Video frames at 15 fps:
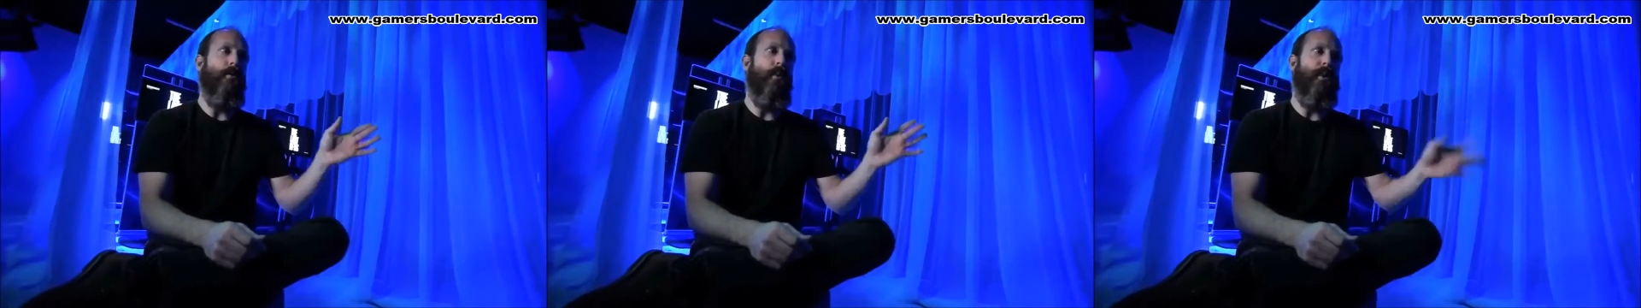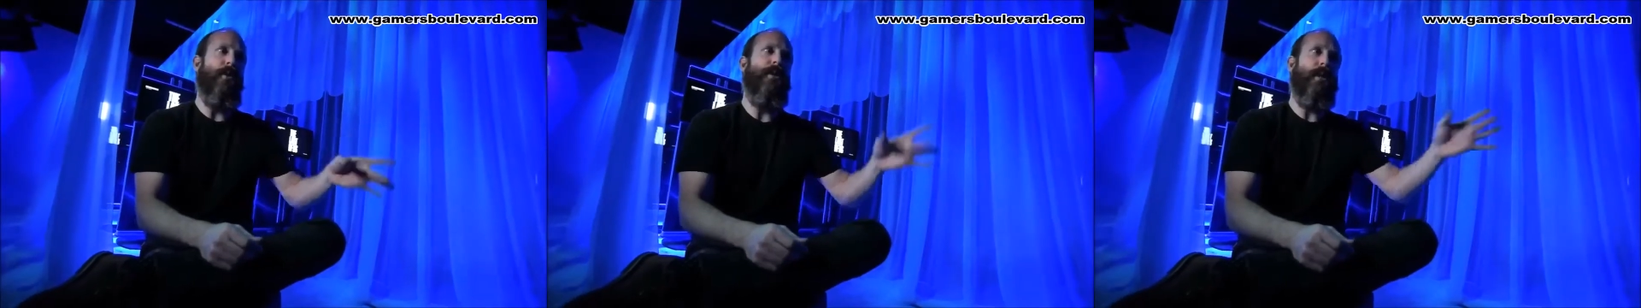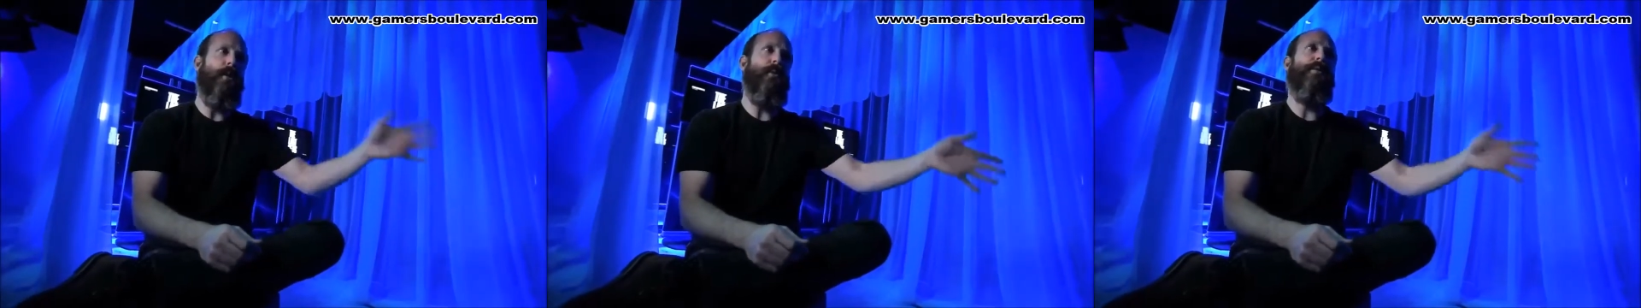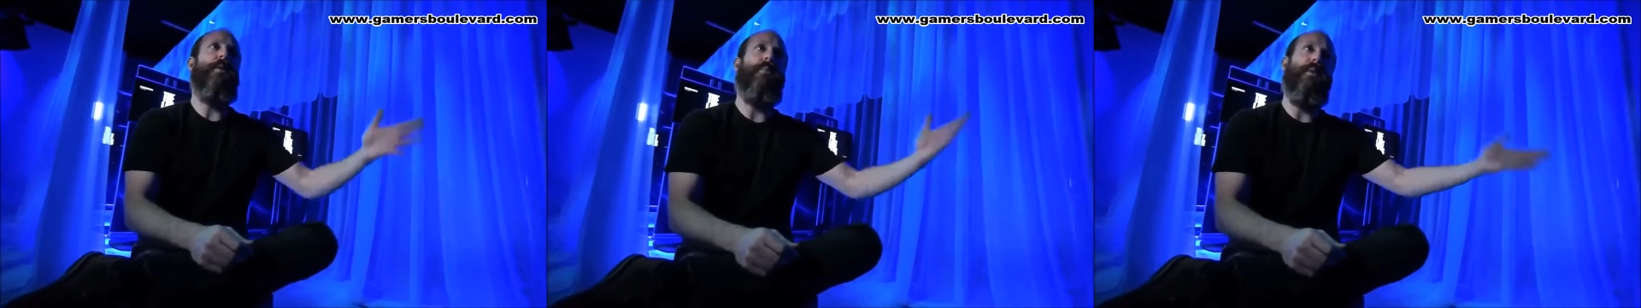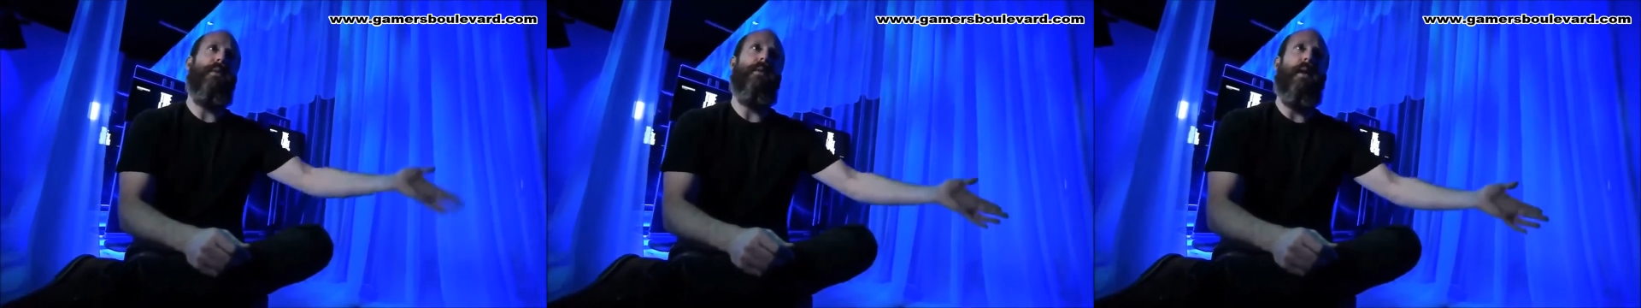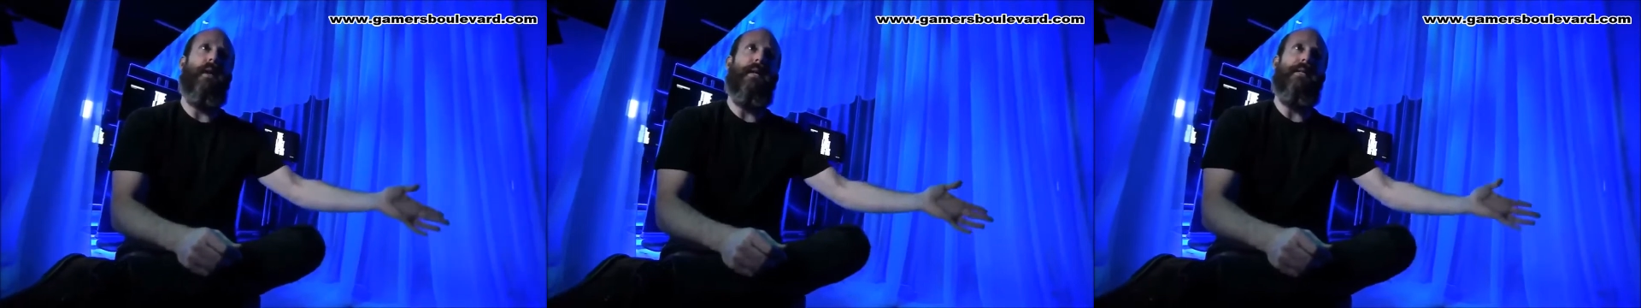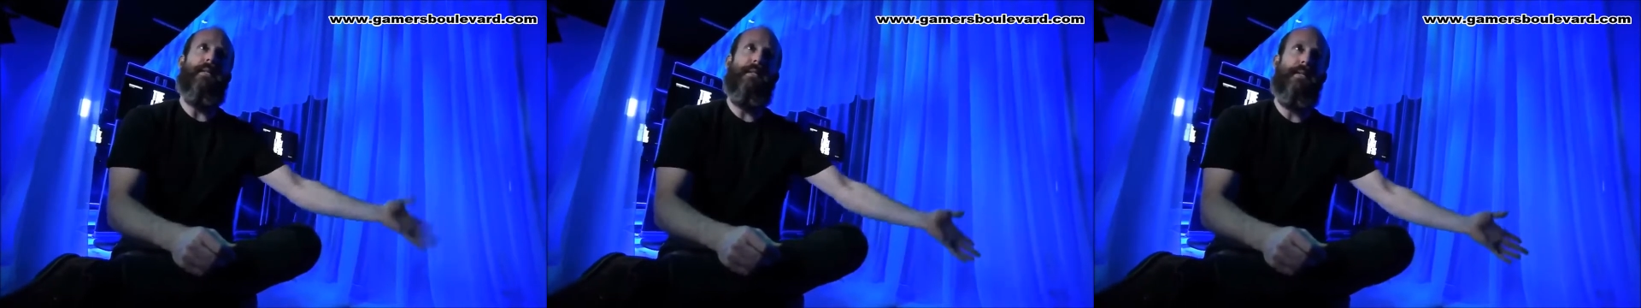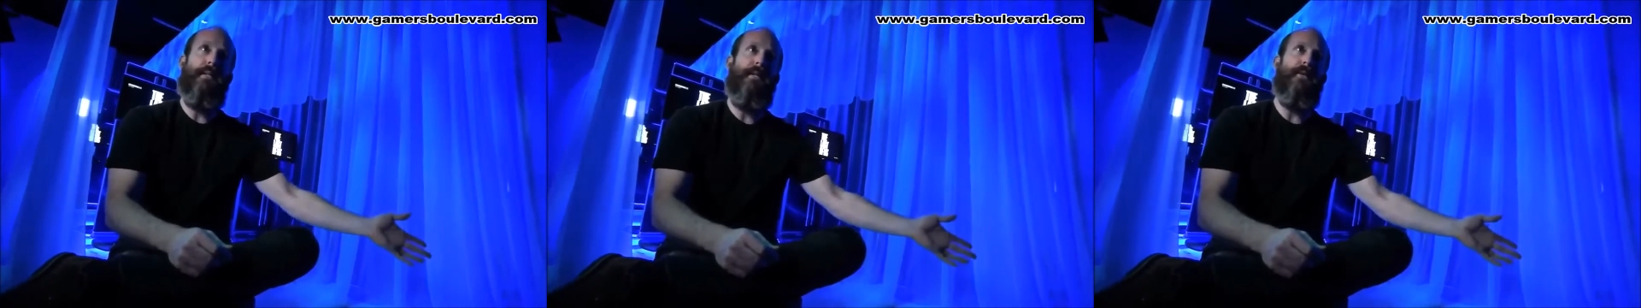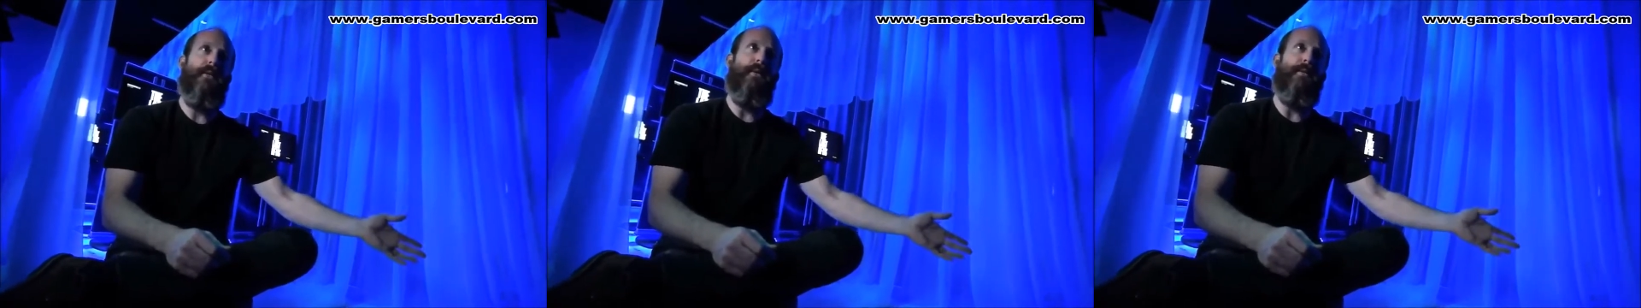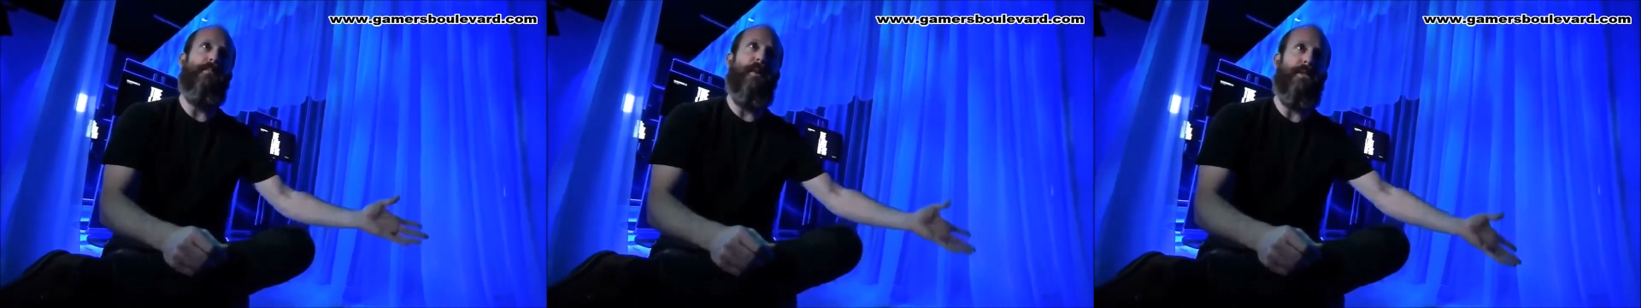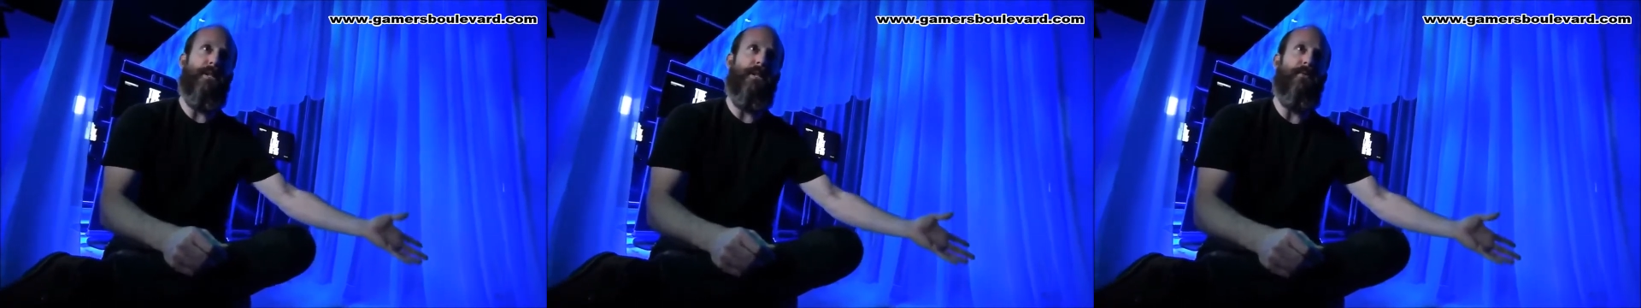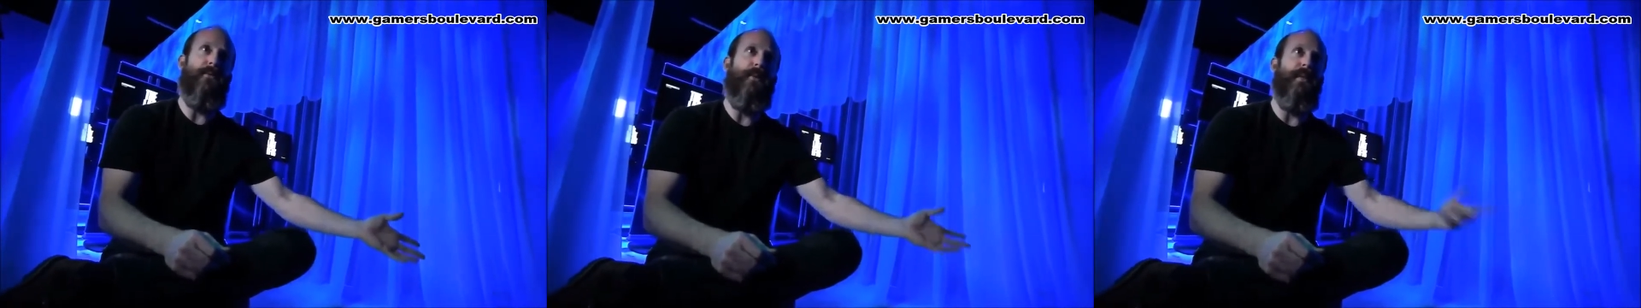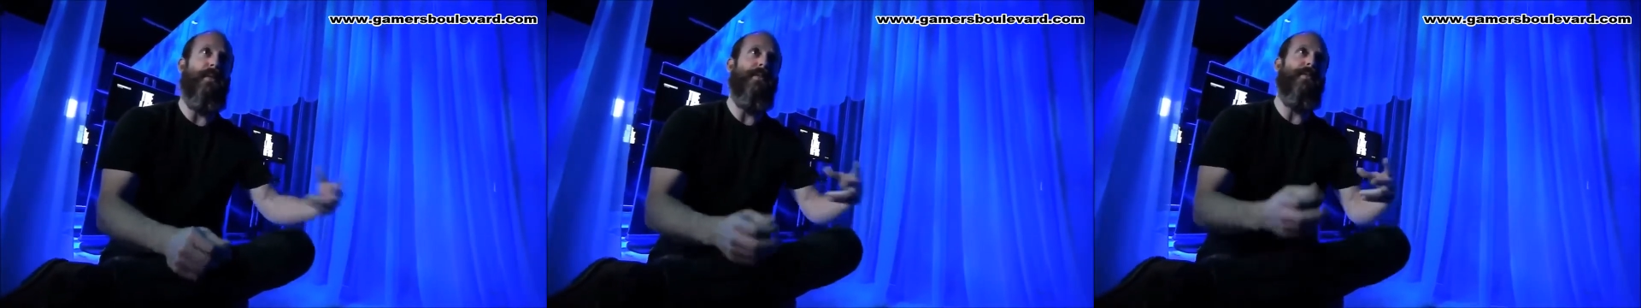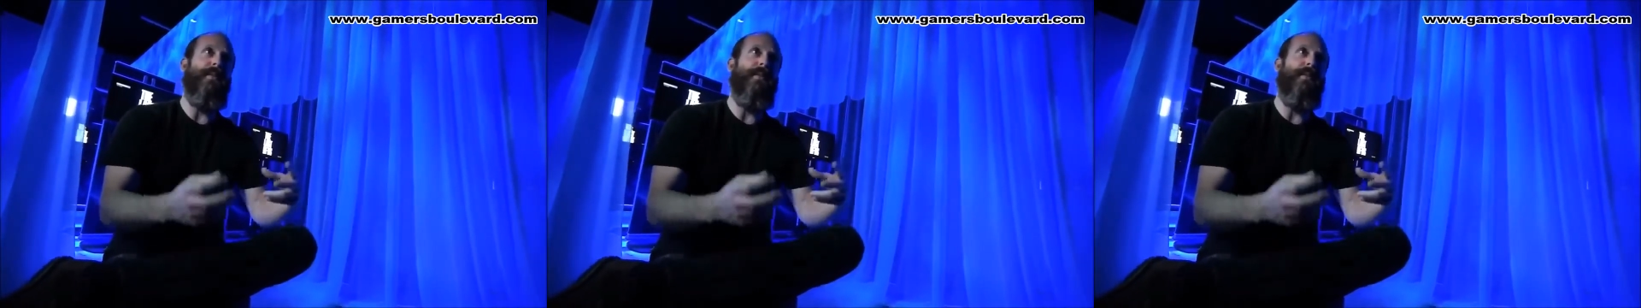When you're dealing with something that can see you, it's much different than